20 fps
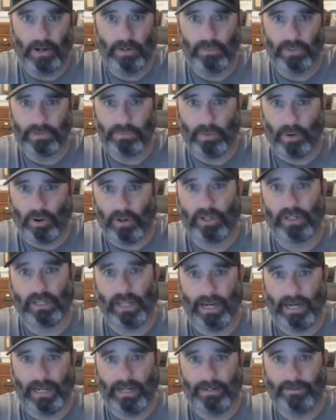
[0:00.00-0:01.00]
It was
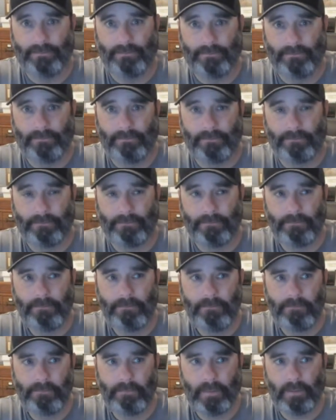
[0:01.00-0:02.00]
percolating.
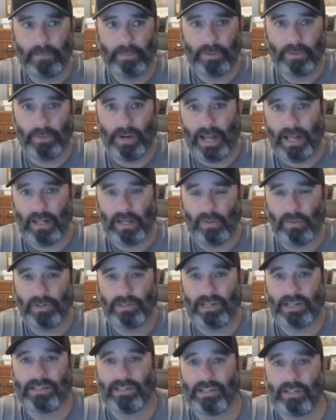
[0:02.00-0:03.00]
But the reality
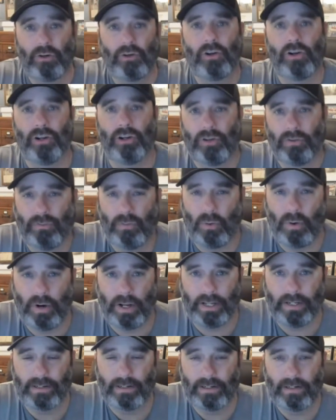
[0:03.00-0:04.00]
was I still couldn't afford
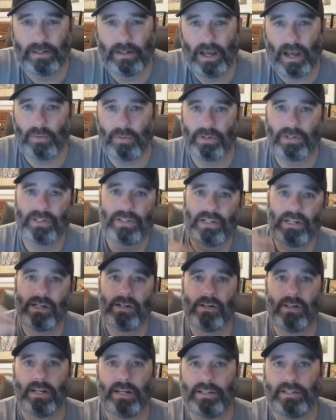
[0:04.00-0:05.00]
it. I was
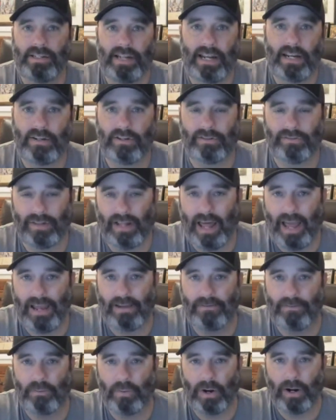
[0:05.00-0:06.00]
still at a stage of
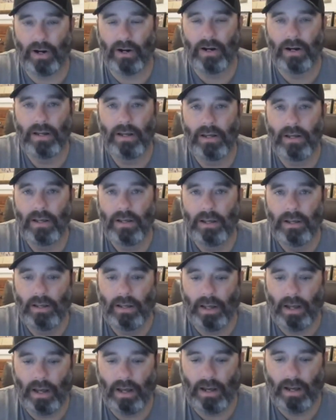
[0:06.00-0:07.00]
life where,
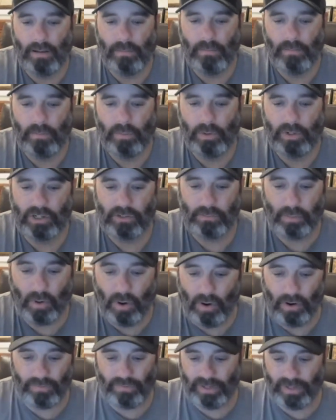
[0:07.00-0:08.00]
which is
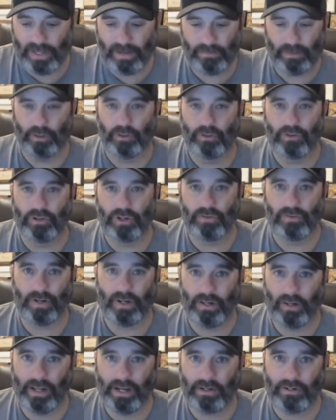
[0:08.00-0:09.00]
part of the evolution of a
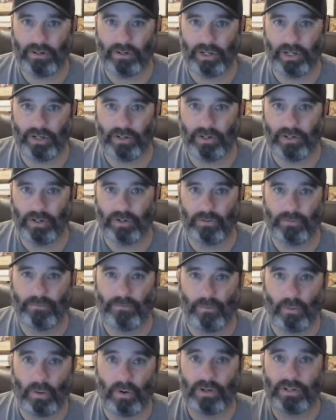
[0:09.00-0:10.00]
collector, you're
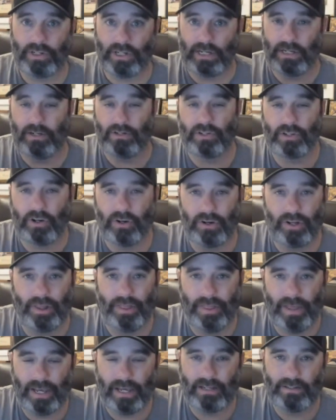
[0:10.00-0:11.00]
forced into certain
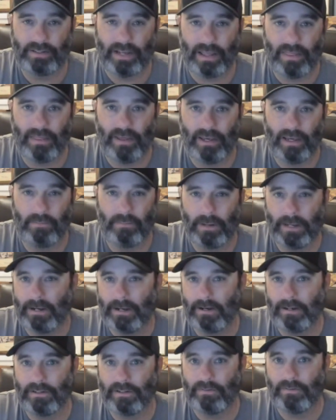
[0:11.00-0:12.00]
things, I think,
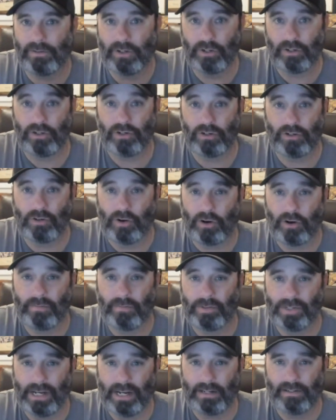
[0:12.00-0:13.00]
because of just your
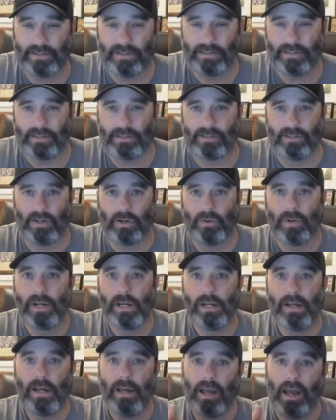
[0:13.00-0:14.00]
circumstances. And so
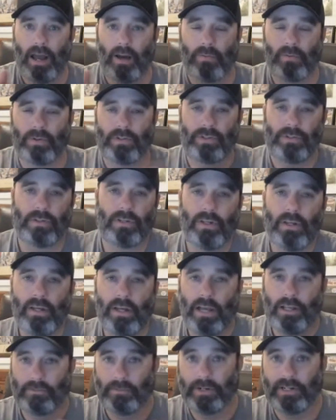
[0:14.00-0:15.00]
I was,
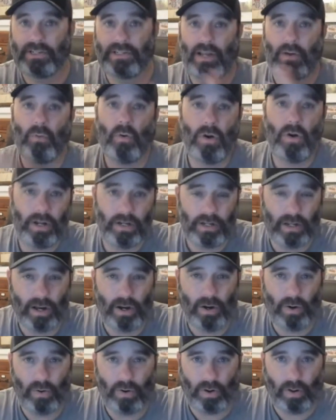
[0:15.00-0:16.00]
as much as I wanted to
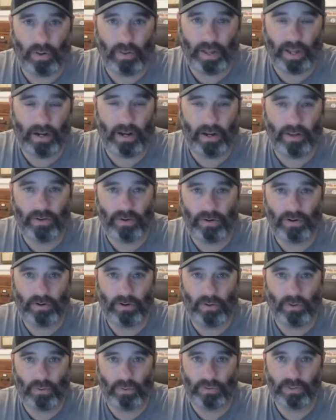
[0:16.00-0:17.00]
own all that other
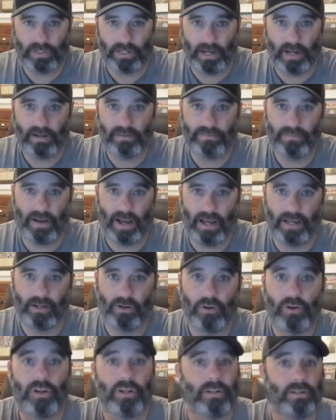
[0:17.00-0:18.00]
old stuff, I
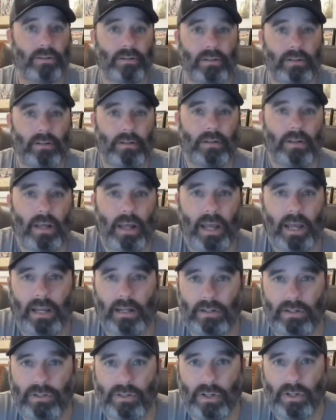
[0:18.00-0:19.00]
couldn't.
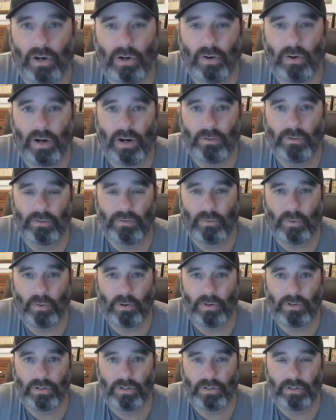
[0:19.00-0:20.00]
And so I was
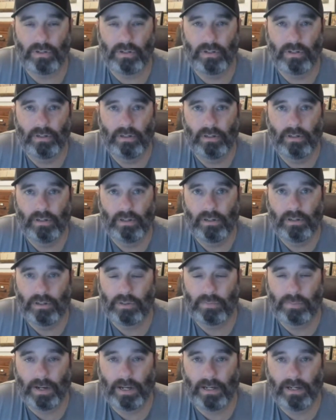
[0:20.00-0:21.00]
forced,
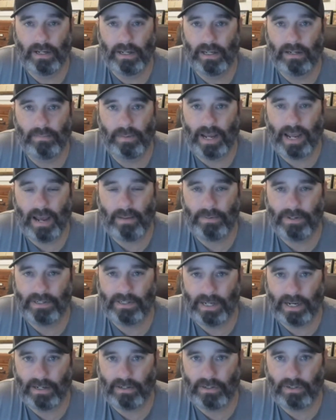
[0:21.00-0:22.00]
just by, again, by
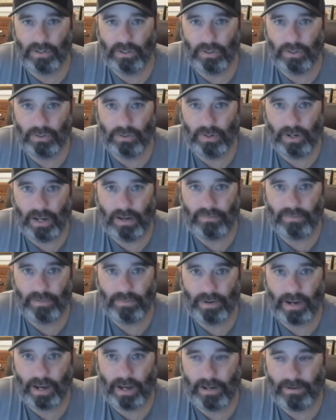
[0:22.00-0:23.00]
happenstance, to have to
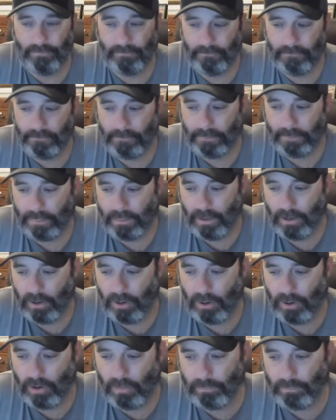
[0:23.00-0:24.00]
buy
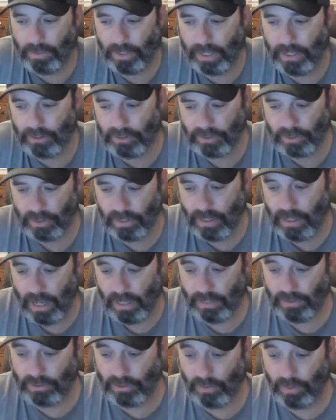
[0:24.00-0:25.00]
current players.
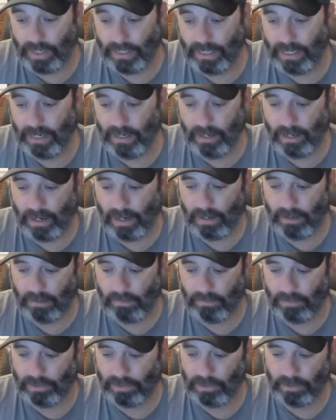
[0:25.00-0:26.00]
And so I did. And I
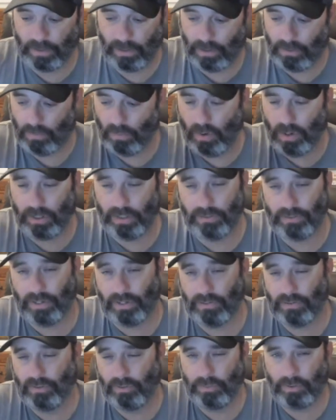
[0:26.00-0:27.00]
was a Juan
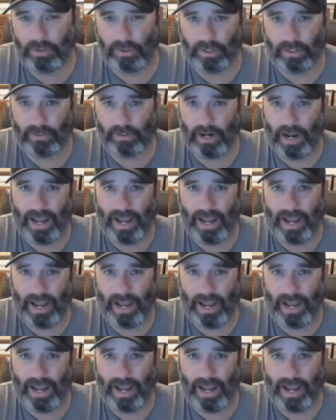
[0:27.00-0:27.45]
Gonzalez super collector.